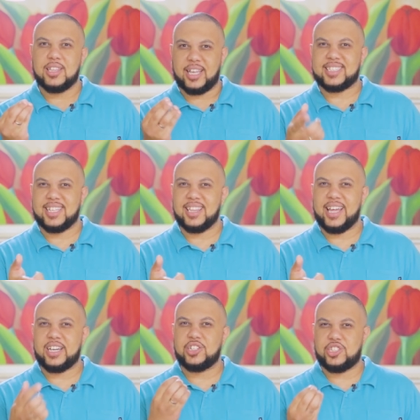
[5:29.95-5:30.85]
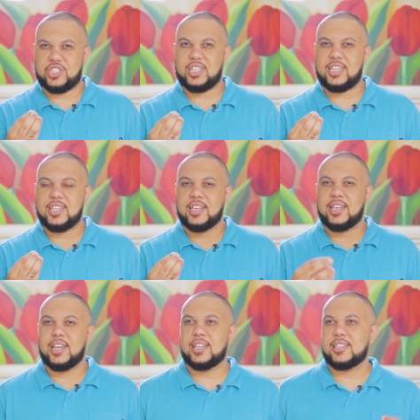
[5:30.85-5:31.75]
like the letter G,
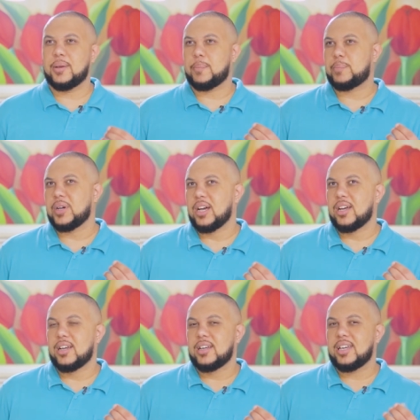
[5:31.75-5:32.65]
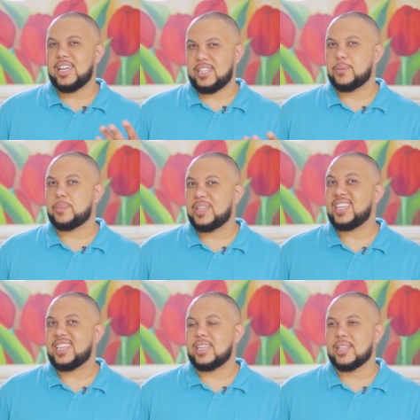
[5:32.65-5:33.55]
and the P and
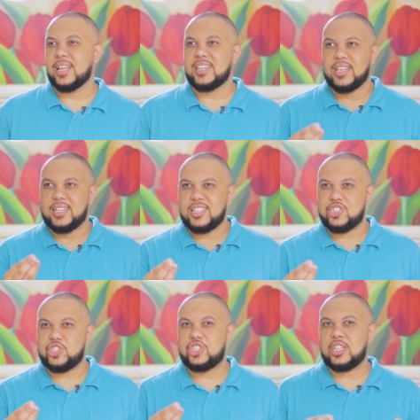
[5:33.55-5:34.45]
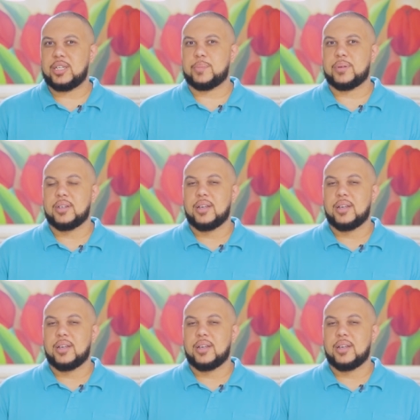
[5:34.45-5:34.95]
P, like Jeep,